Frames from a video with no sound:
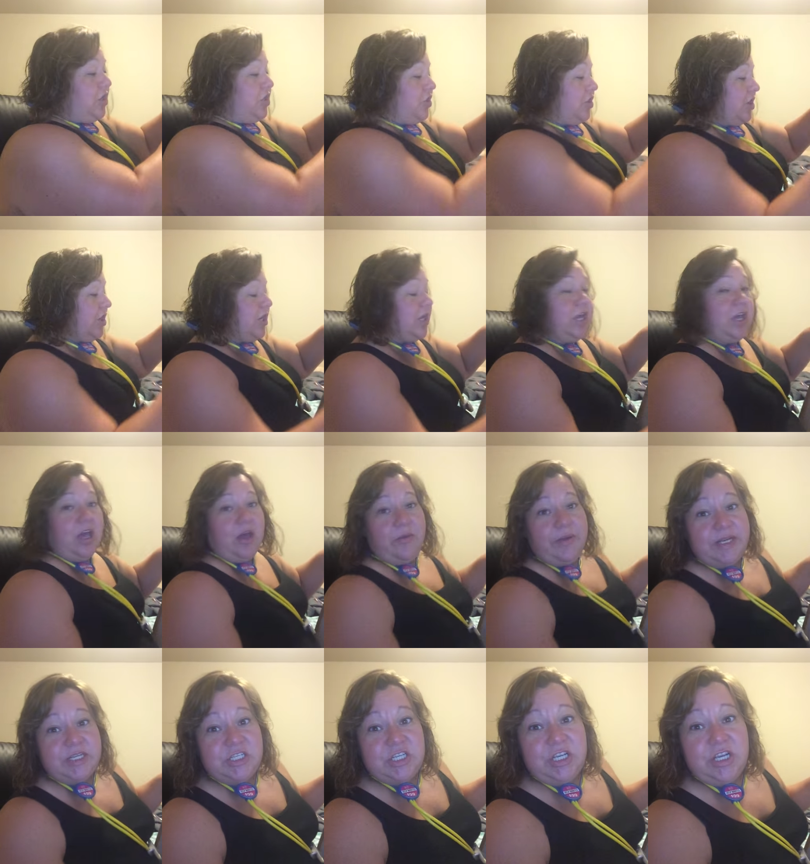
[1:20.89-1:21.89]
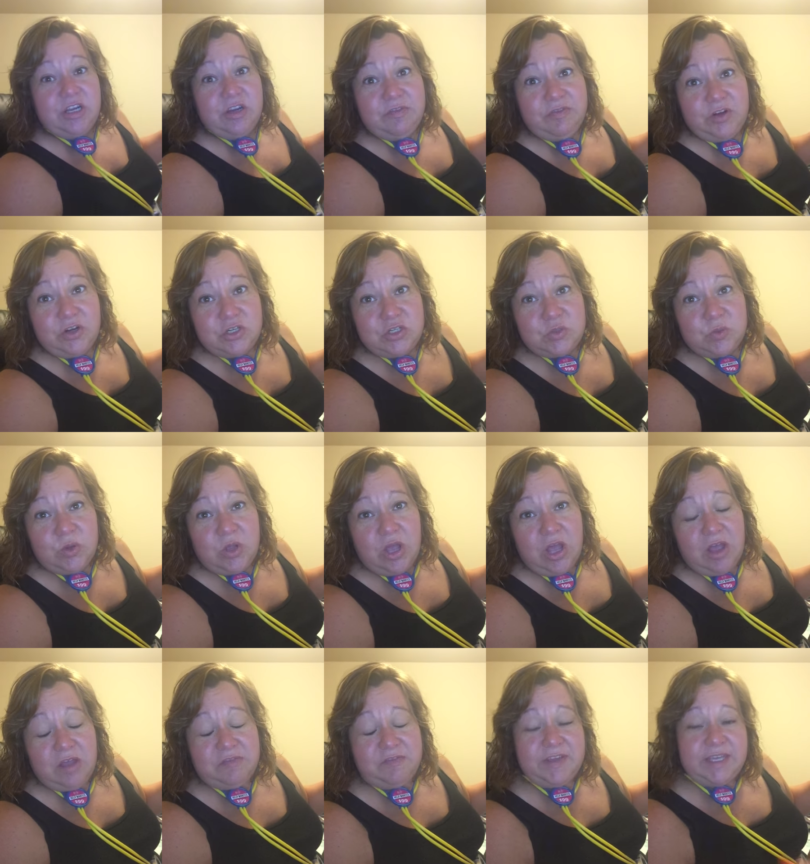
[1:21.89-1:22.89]
you're going to go into your virtual
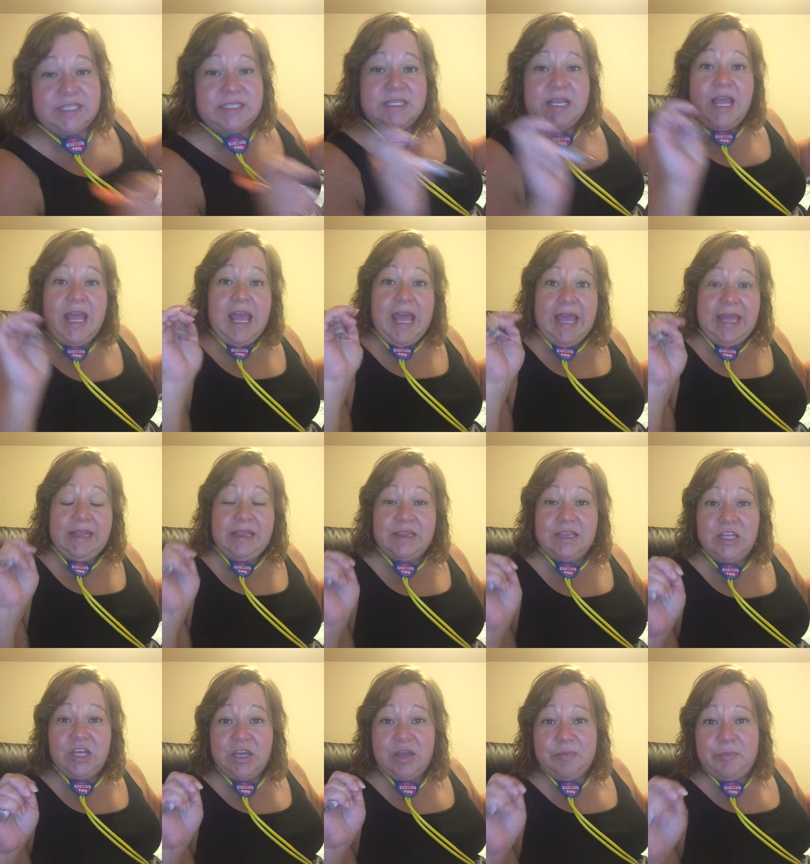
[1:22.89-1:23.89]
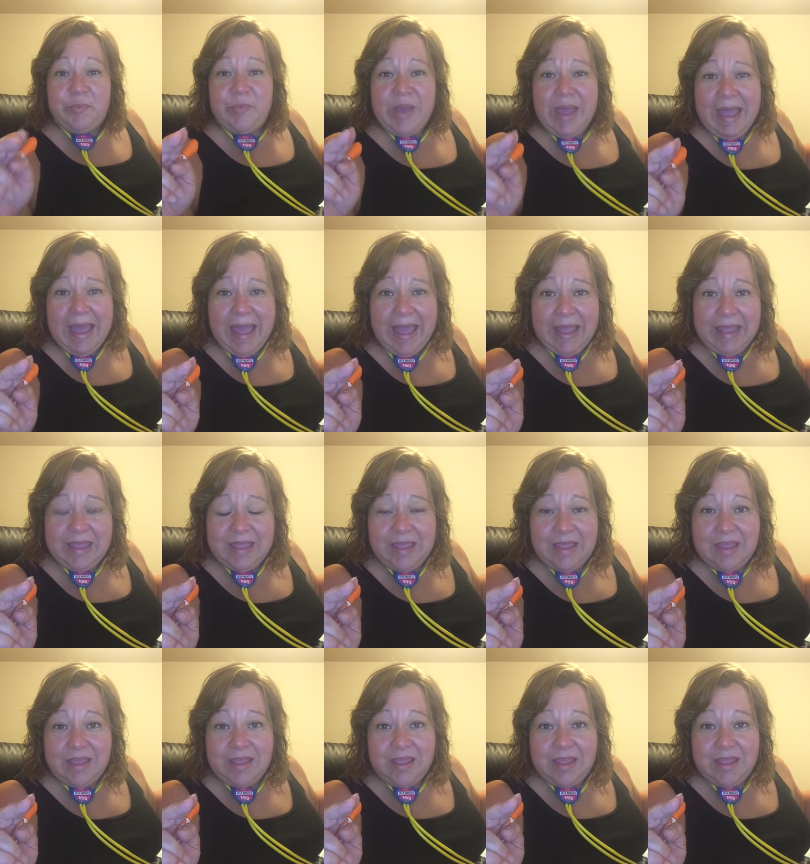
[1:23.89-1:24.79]
office and look back